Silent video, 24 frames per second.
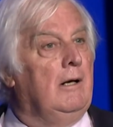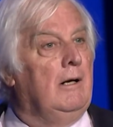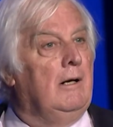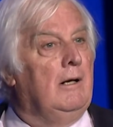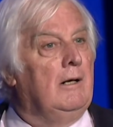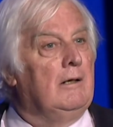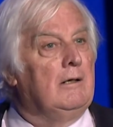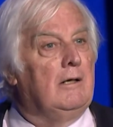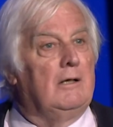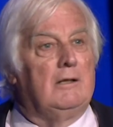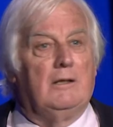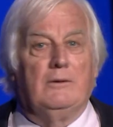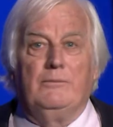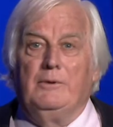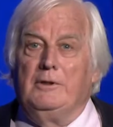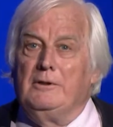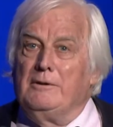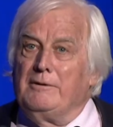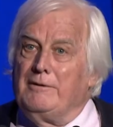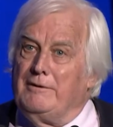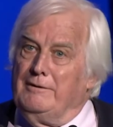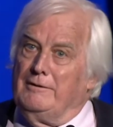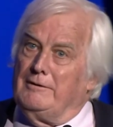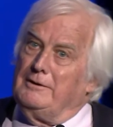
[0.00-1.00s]
that the
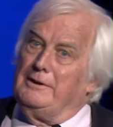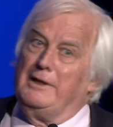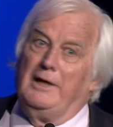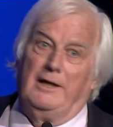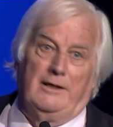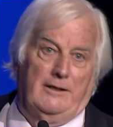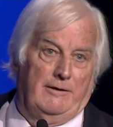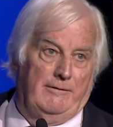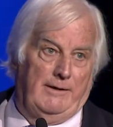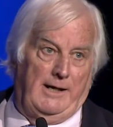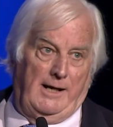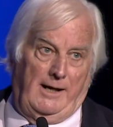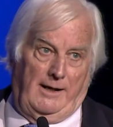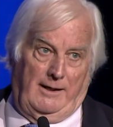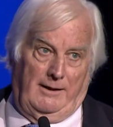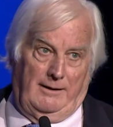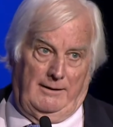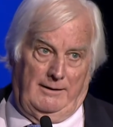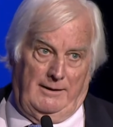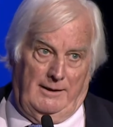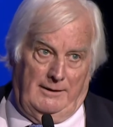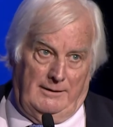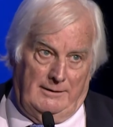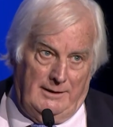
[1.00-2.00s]
world's not going to
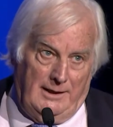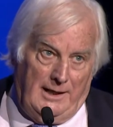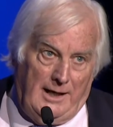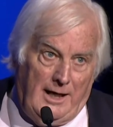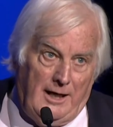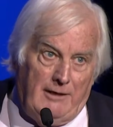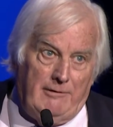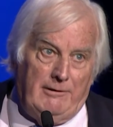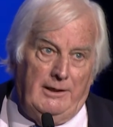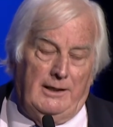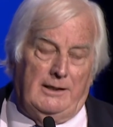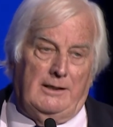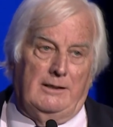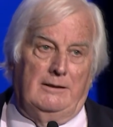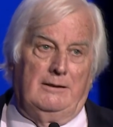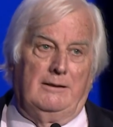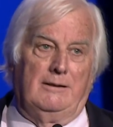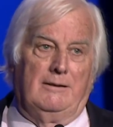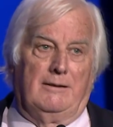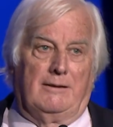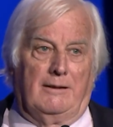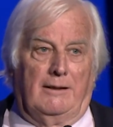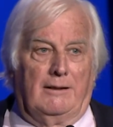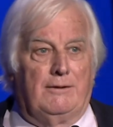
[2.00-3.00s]
end, that the
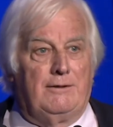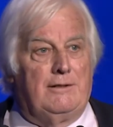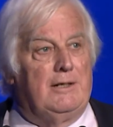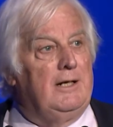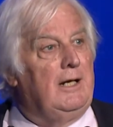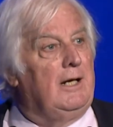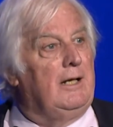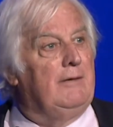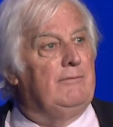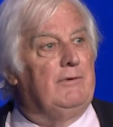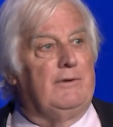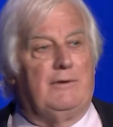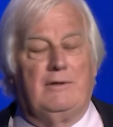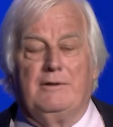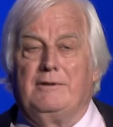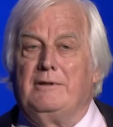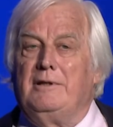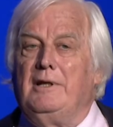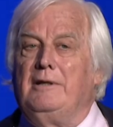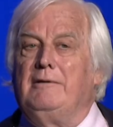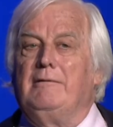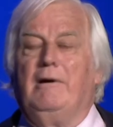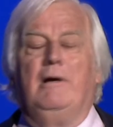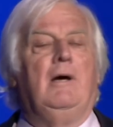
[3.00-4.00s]
hurricanes and sea levels,
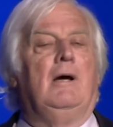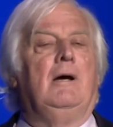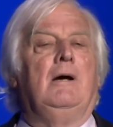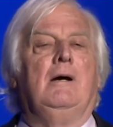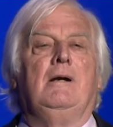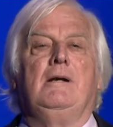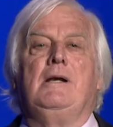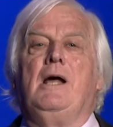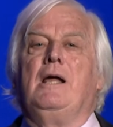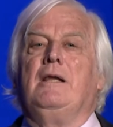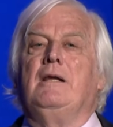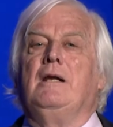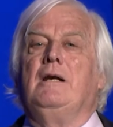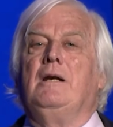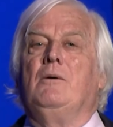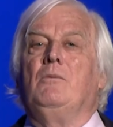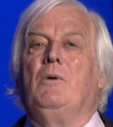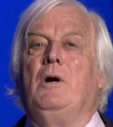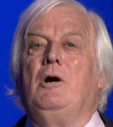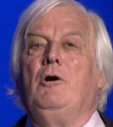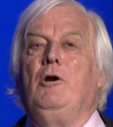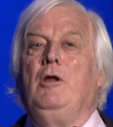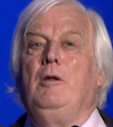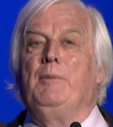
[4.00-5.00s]
etc., nothing to
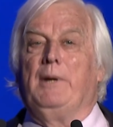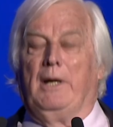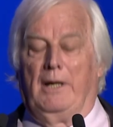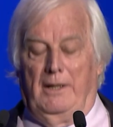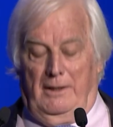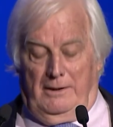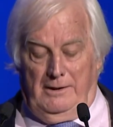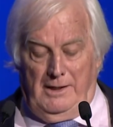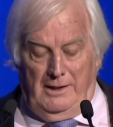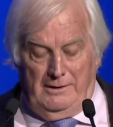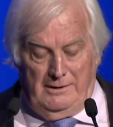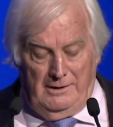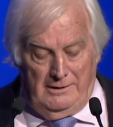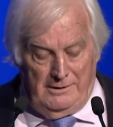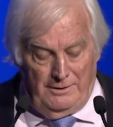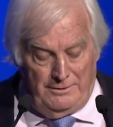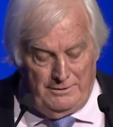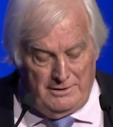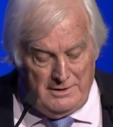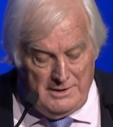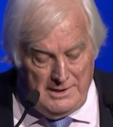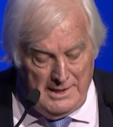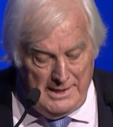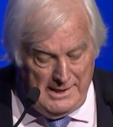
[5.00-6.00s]
worry about, nothing to
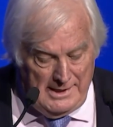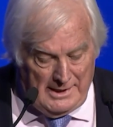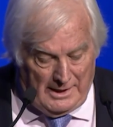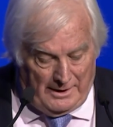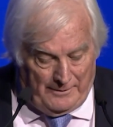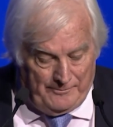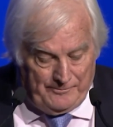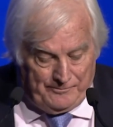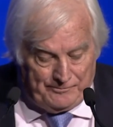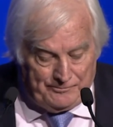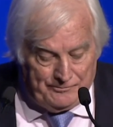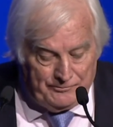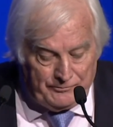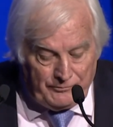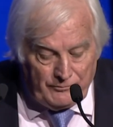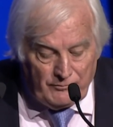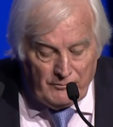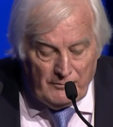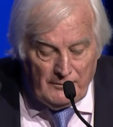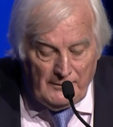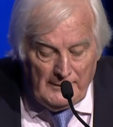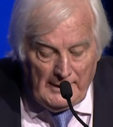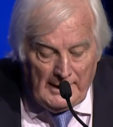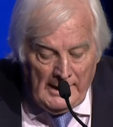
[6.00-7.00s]
see here.
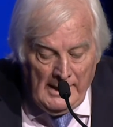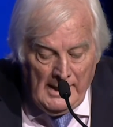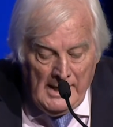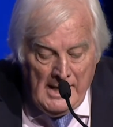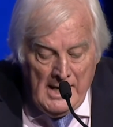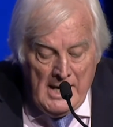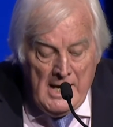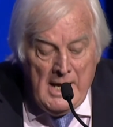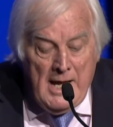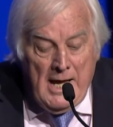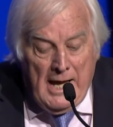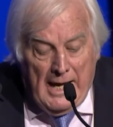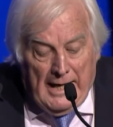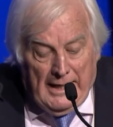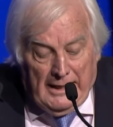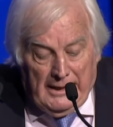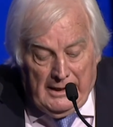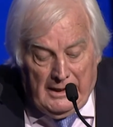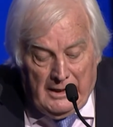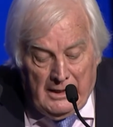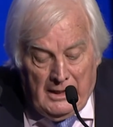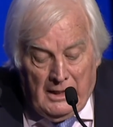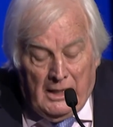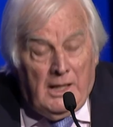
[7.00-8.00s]

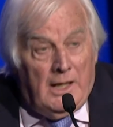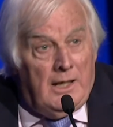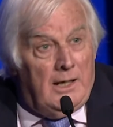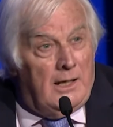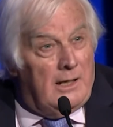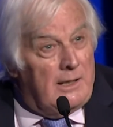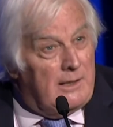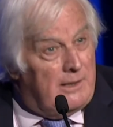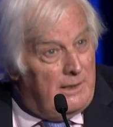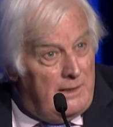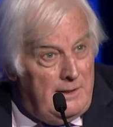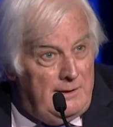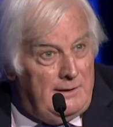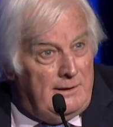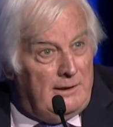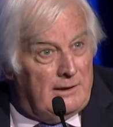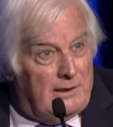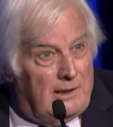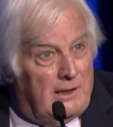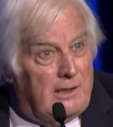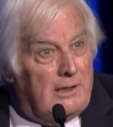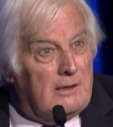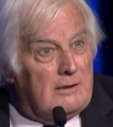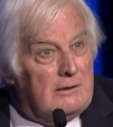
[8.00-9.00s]
And this
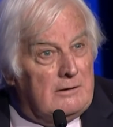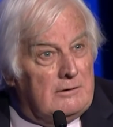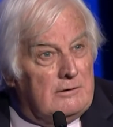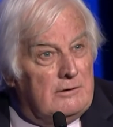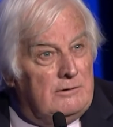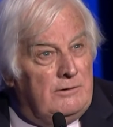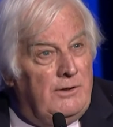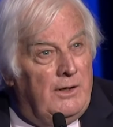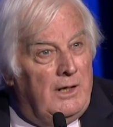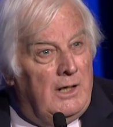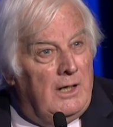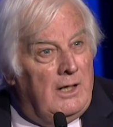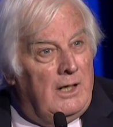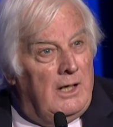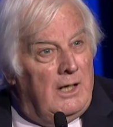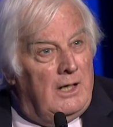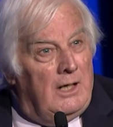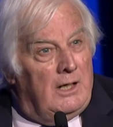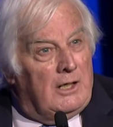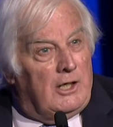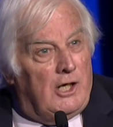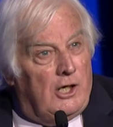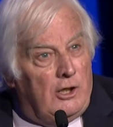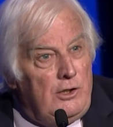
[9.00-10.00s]
whole
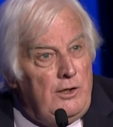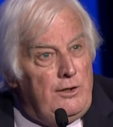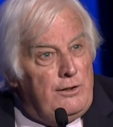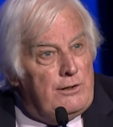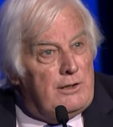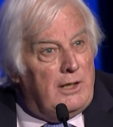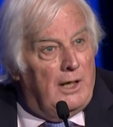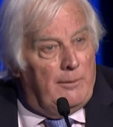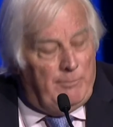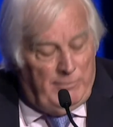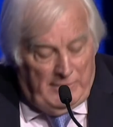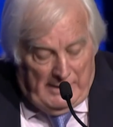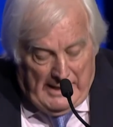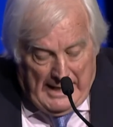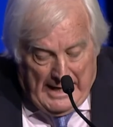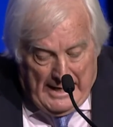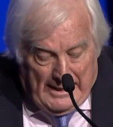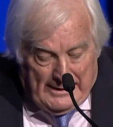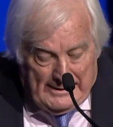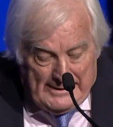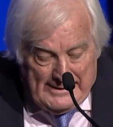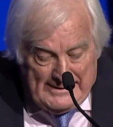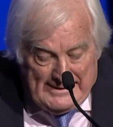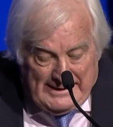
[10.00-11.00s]
concept now
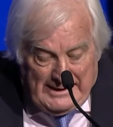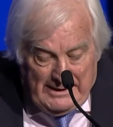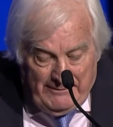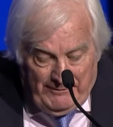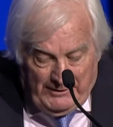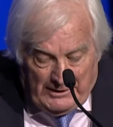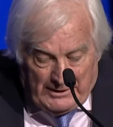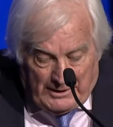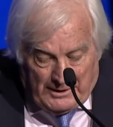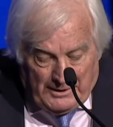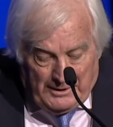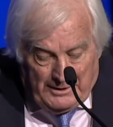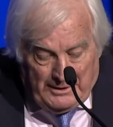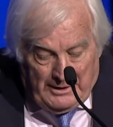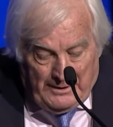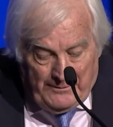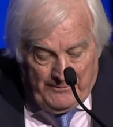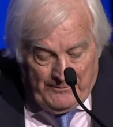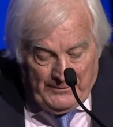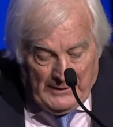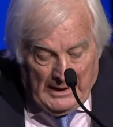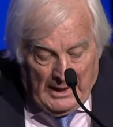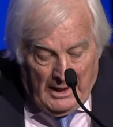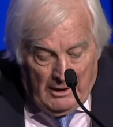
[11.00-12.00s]
has given us
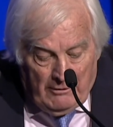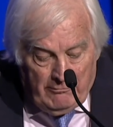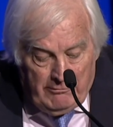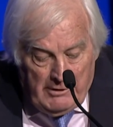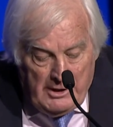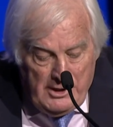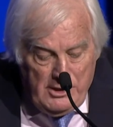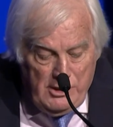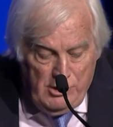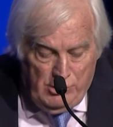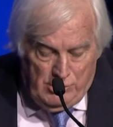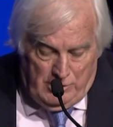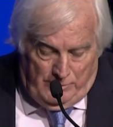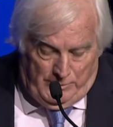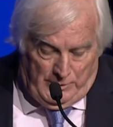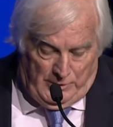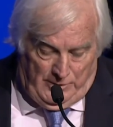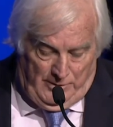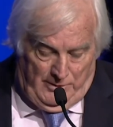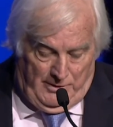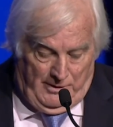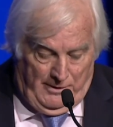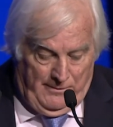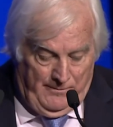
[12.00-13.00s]
renewables.